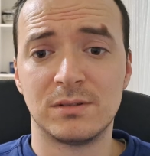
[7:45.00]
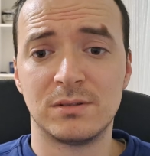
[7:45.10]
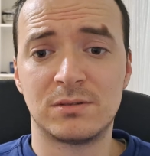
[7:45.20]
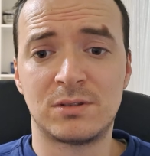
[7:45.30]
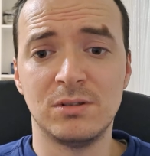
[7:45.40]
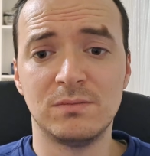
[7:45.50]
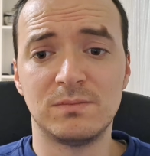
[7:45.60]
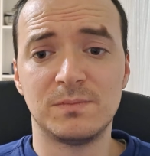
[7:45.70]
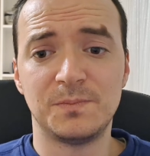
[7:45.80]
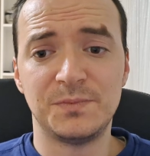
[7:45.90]
So
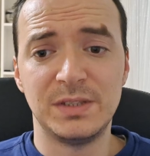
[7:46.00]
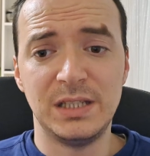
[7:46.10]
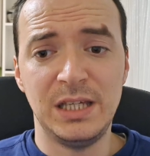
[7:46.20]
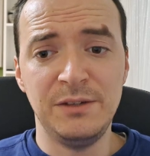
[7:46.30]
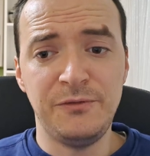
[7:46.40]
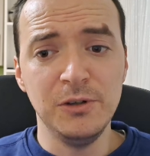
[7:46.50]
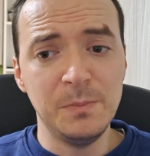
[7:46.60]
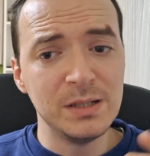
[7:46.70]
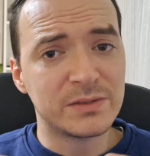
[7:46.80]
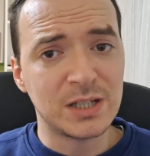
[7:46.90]
if you
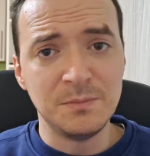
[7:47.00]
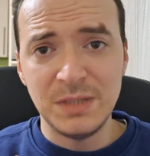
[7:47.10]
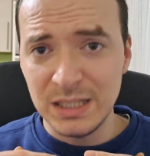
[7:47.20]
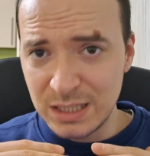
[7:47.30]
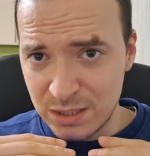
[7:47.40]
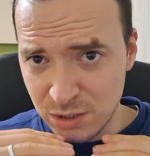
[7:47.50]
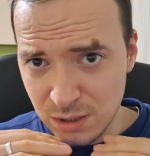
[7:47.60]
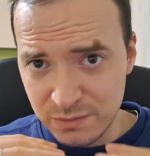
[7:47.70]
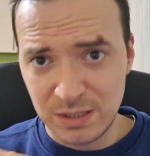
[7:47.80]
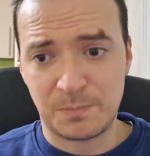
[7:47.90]
build something that
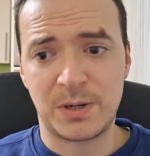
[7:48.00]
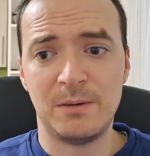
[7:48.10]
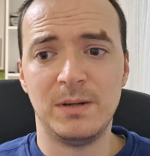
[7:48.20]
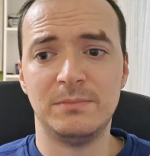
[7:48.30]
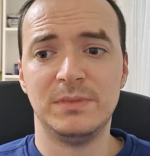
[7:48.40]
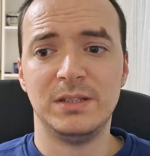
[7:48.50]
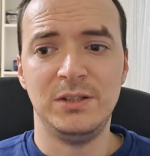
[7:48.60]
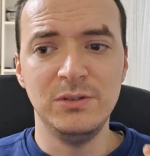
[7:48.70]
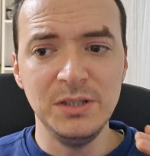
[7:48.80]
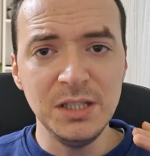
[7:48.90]
solves the problem,
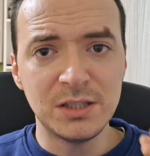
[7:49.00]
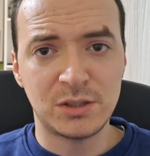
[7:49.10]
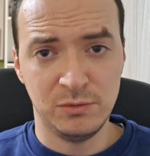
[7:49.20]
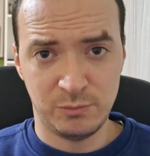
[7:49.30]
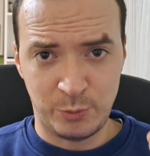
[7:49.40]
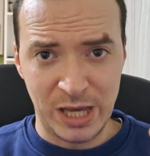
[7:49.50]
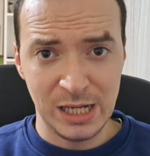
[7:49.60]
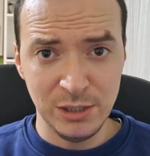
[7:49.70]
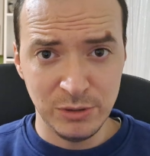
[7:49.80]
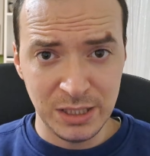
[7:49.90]
you need to
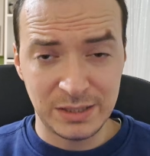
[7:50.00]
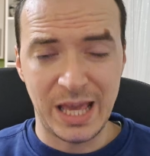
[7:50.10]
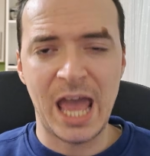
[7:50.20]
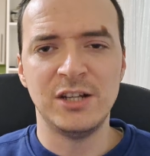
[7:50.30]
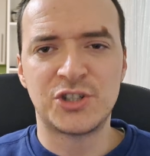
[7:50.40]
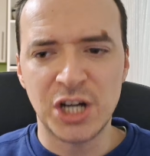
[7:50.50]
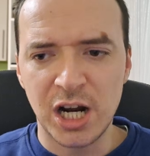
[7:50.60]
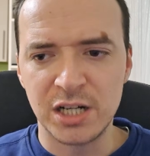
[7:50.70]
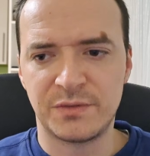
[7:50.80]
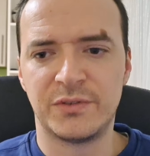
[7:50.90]
value it and
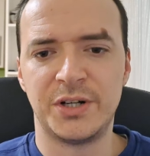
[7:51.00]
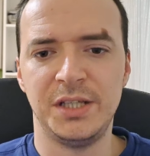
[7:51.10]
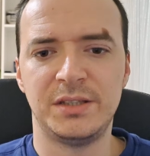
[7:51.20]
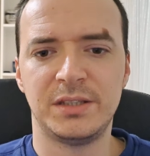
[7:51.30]
charge for it.